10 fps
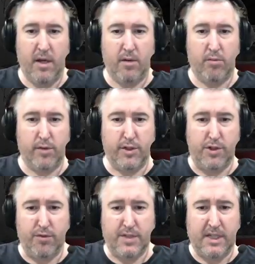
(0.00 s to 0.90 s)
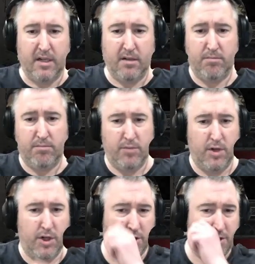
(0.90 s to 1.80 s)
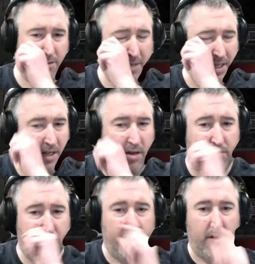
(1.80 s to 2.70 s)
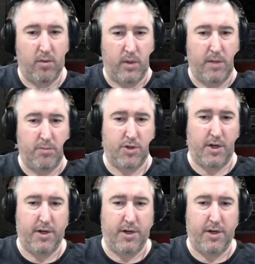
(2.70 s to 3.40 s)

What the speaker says: rejuves here. Should be enough for what I'm trying